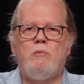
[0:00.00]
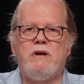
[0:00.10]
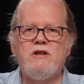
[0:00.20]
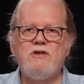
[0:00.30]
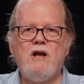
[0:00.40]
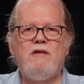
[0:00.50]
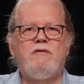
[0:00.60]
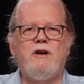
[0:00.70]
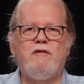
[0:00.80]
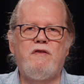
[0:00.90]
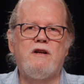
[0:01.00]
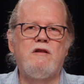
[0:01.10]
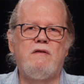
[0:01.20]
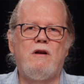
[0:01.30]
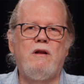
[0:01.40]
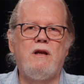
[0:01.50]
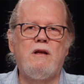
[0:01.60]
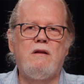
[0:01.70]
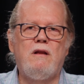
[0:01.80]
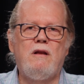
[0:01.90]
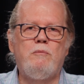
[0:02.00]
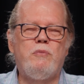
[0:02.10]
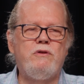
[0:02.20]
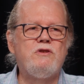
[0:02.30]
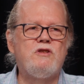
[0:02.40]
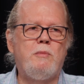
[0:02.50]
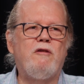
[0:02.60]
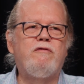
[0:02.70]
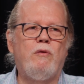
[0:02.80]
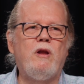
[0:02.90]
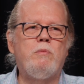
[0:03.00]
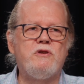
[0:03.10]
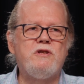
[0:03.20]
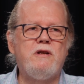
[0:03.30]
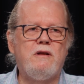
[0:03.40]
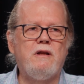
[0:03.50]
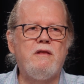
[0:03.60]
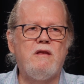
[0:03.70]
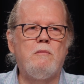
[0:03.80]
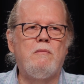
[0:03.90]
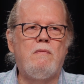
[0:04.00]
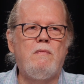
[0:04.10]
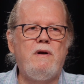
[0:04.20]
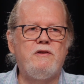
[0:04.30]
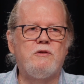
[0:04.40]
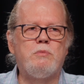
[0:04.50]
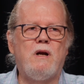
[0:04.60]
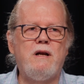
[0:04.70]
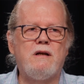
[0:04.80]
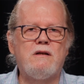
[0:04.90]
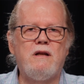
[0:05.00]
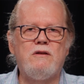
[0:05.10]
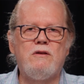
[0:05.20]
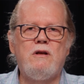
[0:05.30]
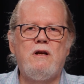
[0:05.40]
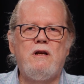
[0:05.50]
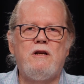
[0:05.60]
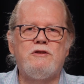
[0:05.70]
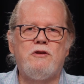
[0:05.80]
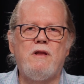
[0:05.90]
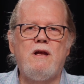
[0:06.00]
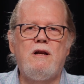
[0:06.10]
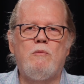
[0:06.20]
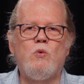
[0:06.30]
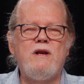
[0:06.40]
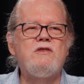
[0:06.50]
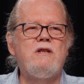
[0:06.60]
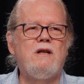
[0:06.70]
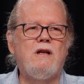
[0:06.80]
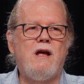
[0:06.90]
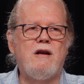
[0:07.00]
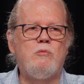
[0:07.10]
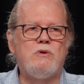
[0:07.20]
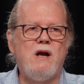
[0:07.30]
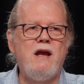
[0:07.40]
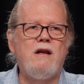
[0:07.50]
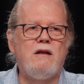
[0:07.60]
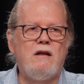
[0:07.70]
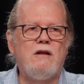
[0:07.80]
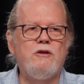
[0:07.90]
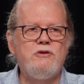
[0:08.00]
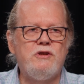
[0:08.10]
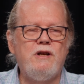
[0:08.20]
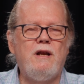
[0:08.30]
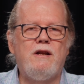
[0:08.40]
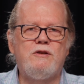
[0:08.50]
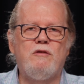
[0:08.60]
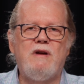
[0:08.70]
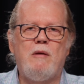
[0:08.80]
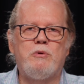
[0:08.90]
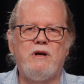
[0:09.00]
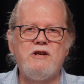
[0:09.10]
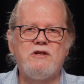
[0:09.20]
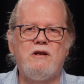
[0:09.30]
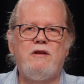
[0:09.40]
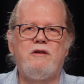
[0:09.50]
But it's not very effective. It only produces about 40% of the lithium as a product. And so they end up wasting a lot of brine and lose it net to evaporation.